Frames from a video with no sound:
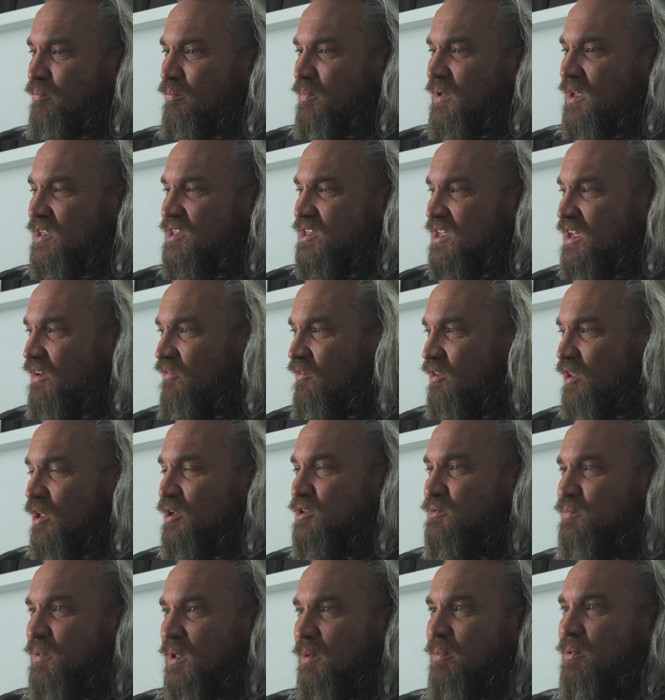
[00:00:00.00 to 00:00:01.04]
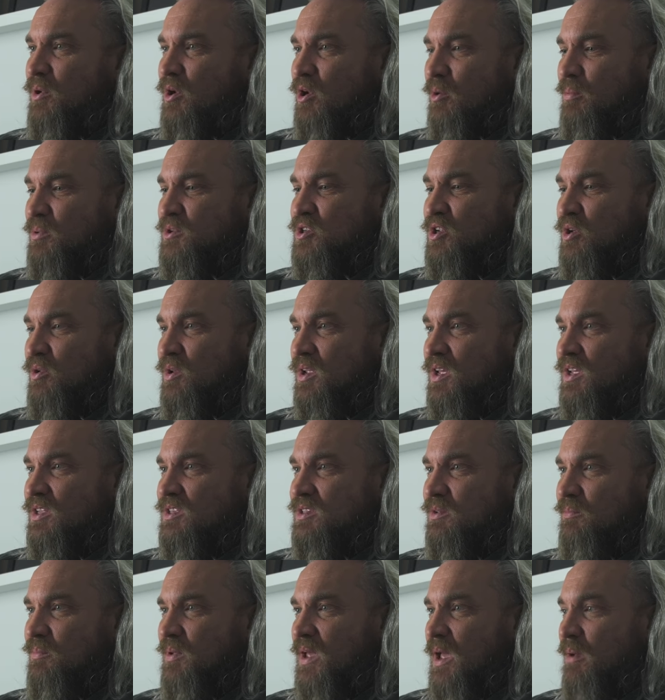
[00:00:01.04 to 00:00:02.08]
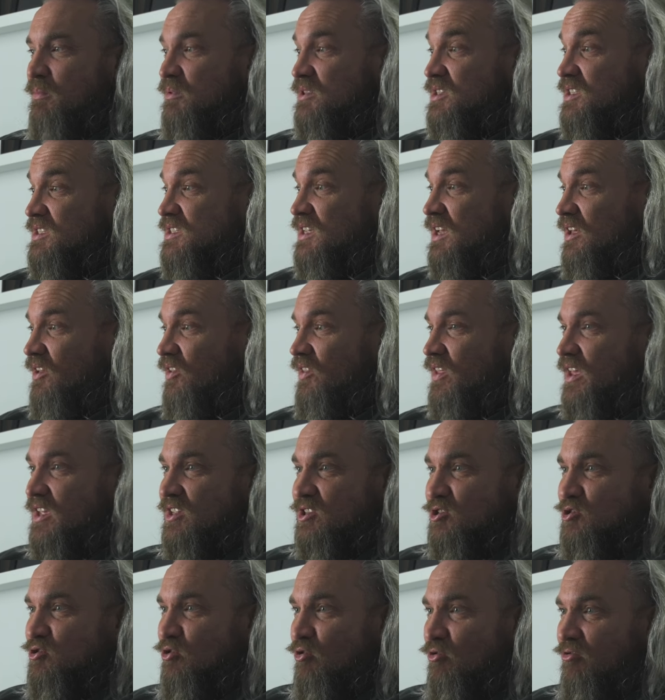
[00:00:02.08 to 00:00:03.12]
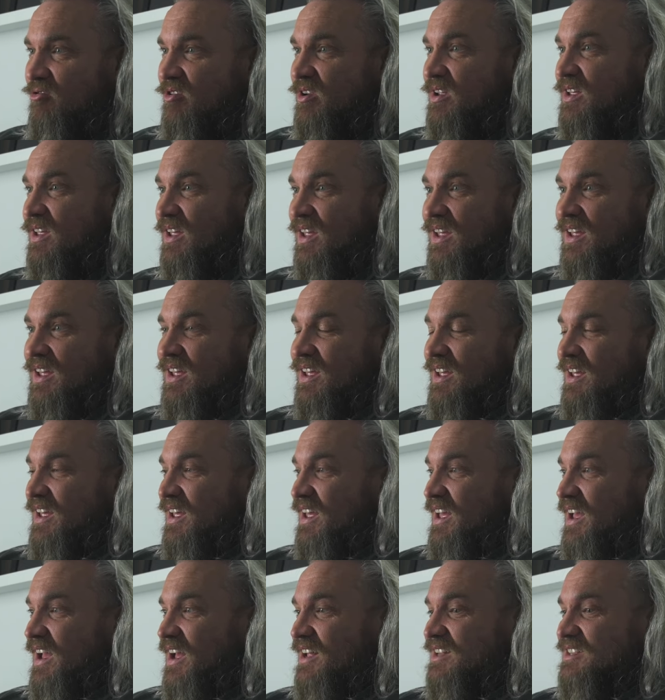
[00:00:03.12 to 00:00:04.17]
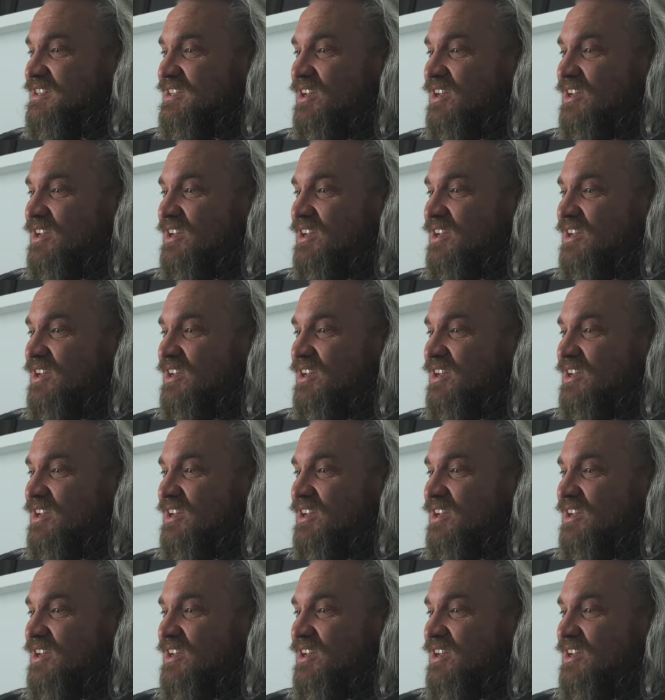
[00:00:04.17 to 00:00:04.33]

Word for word: it's given those people an opportunity to be able to tell their story and